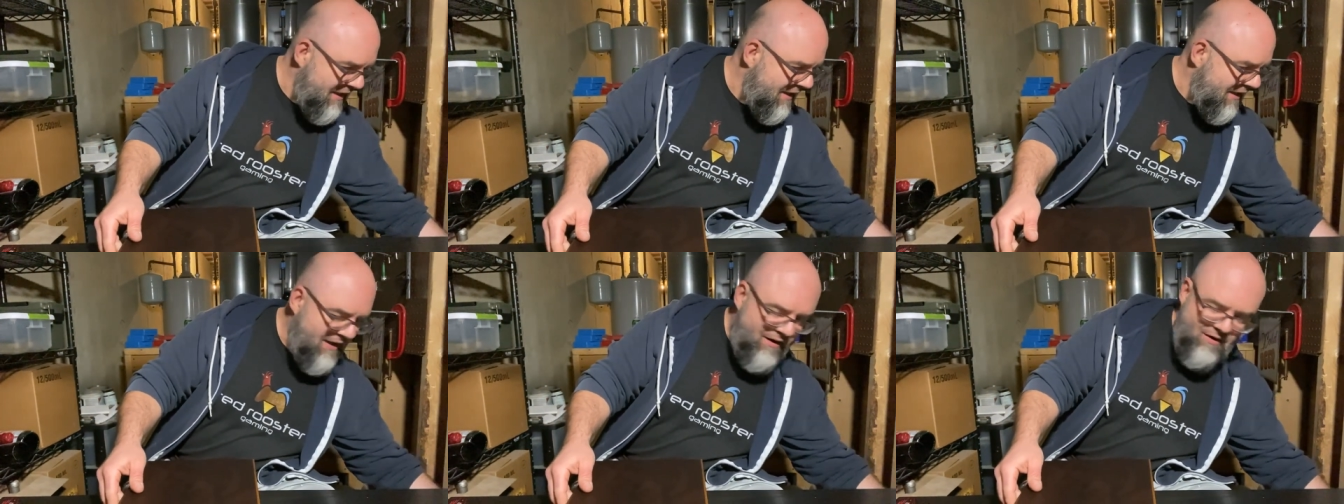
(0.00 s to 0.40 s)

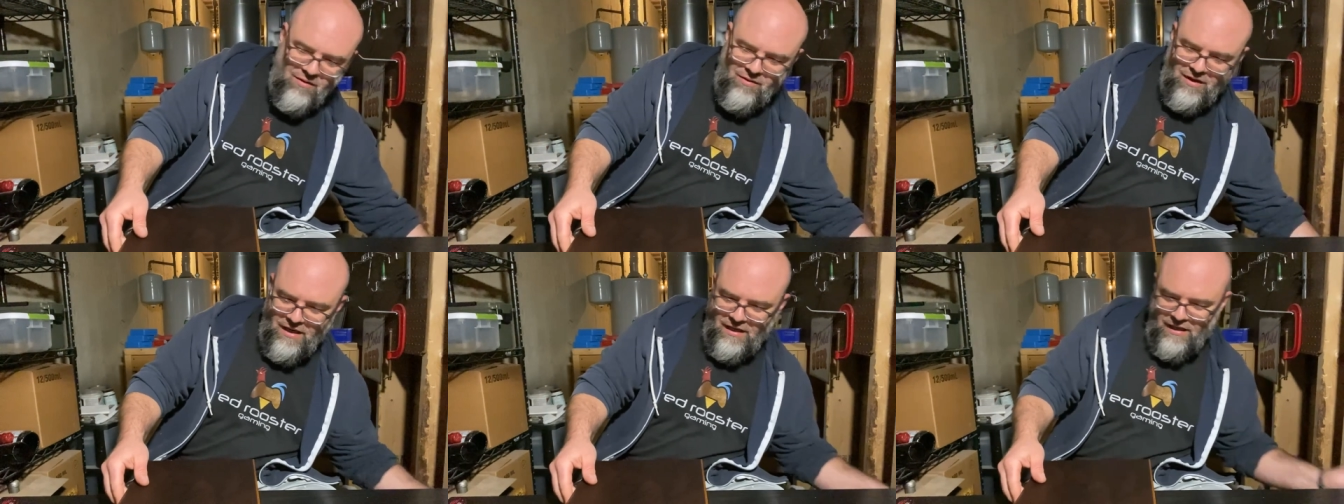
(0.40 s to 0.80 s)
that
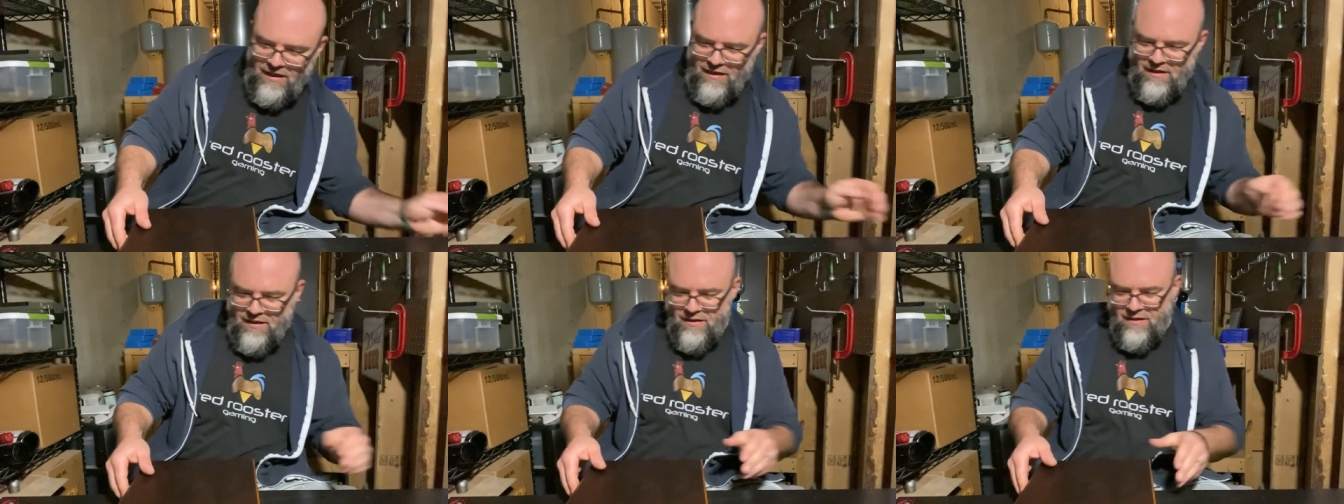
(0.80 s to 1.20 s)

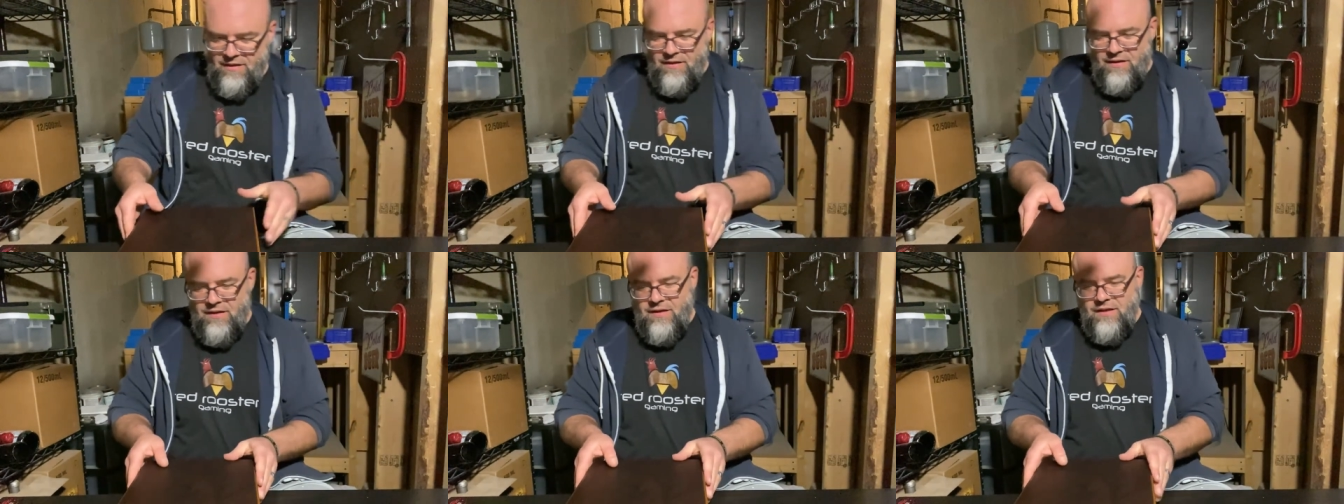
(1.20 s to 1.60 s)
already.
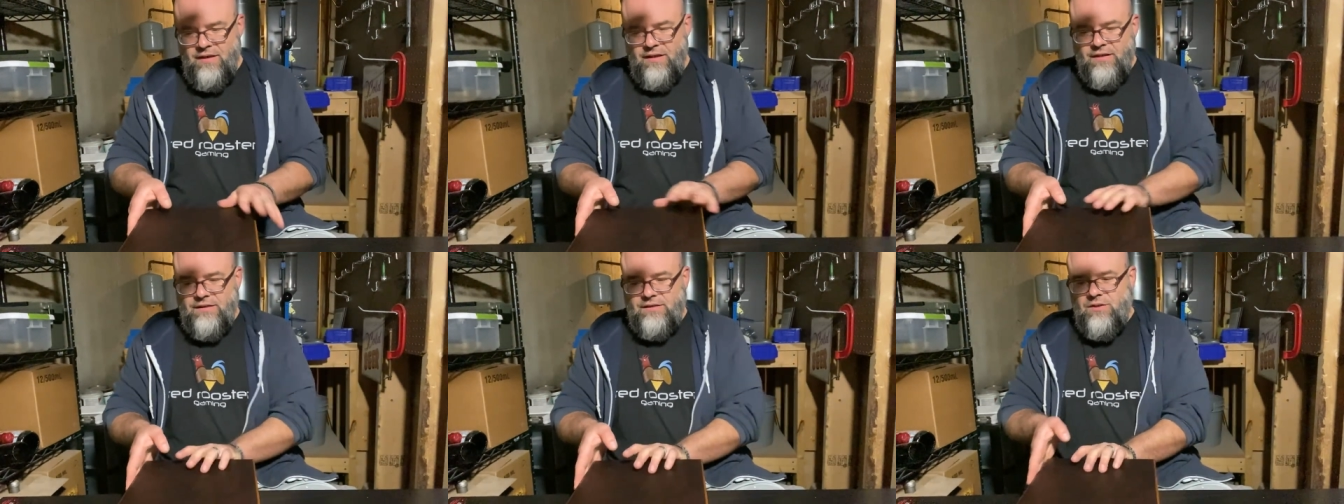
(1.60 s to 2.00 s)

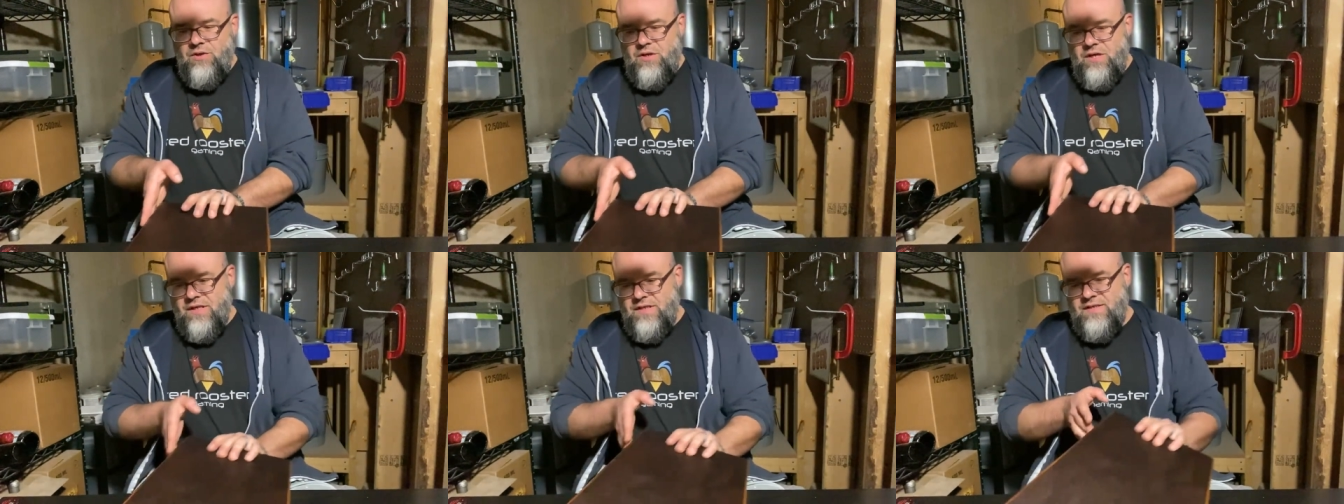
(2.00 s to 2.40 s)
So
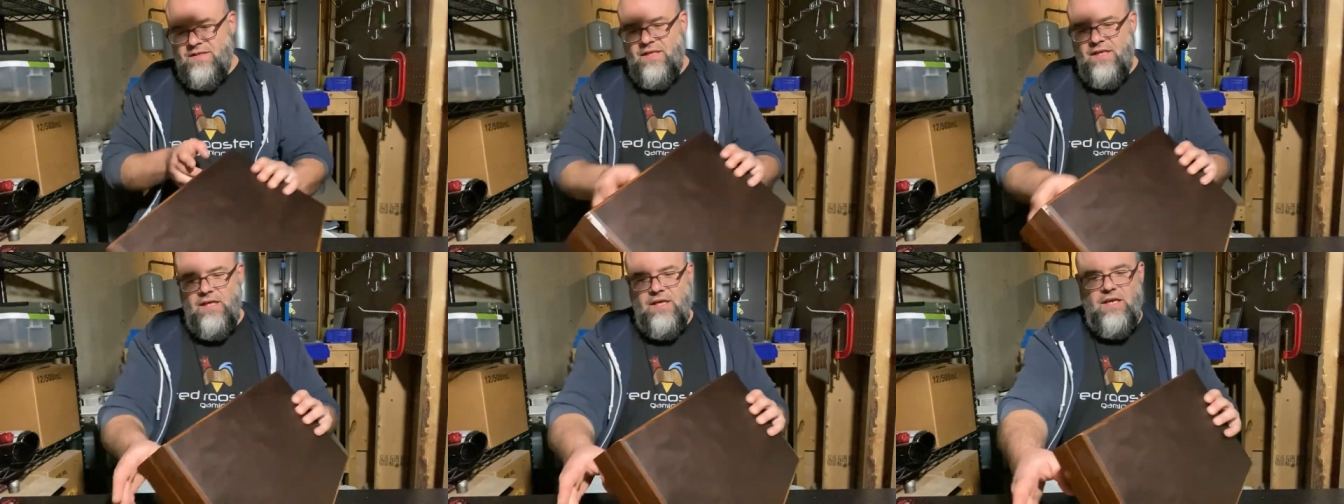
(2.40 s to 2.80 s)
you could
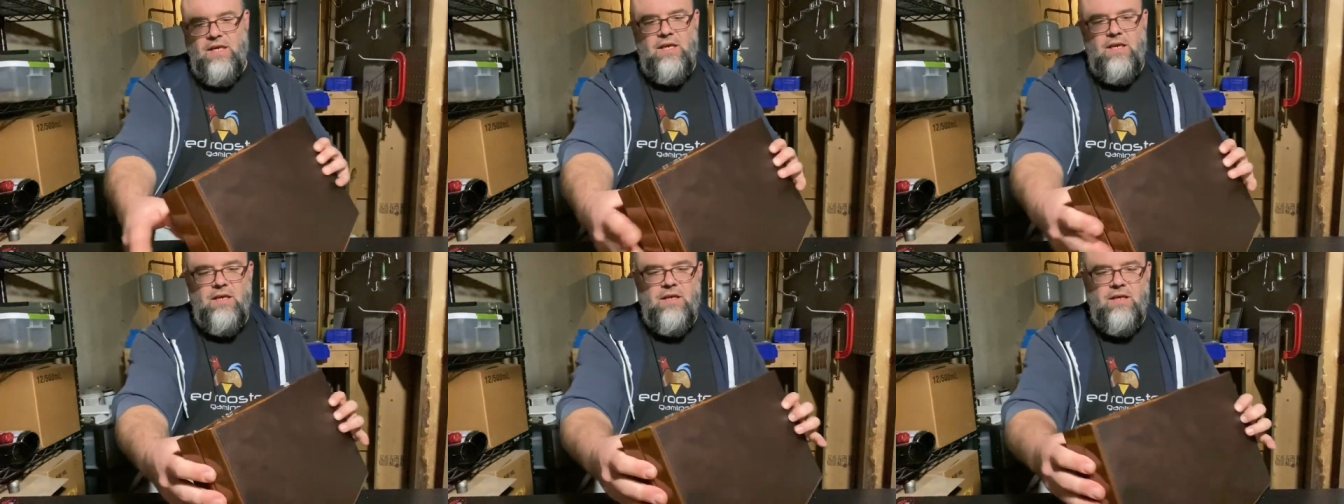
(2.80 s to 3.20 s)

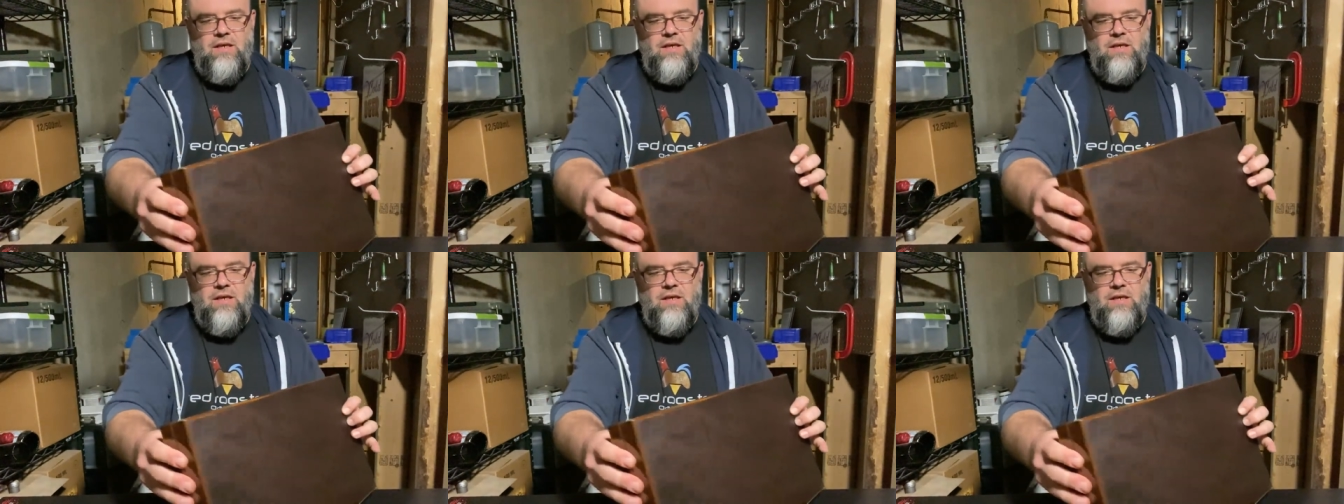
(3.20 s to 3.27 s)
see,